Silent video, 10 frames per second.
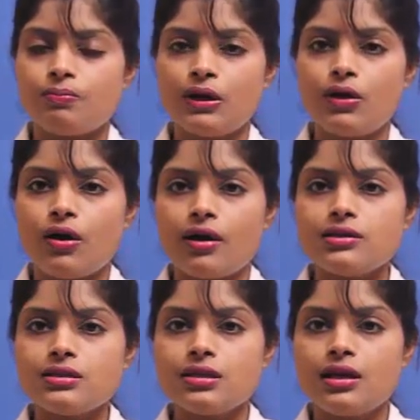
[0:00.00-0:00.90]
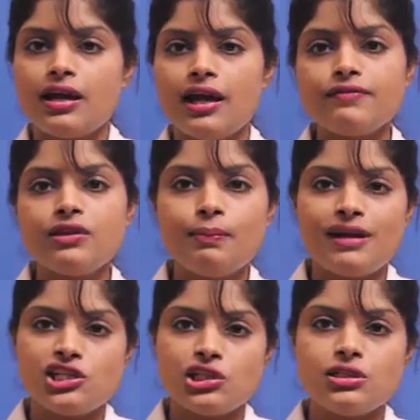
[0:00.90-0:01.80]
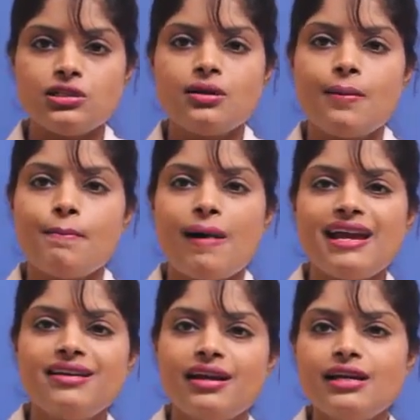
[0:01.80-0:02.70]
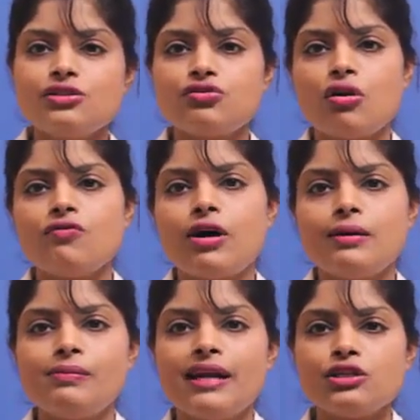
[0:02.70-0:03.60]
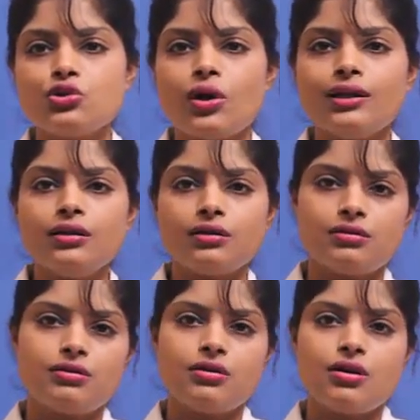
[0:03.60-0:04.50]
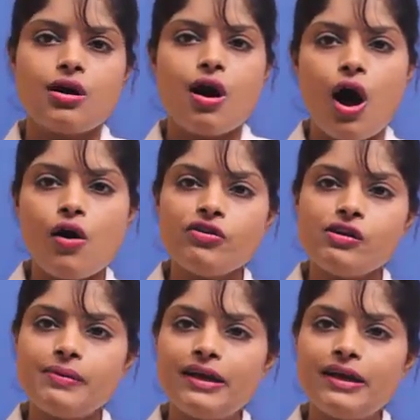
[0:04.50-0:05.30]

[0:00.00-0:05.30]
Because if the patient migrates from one place to other, how will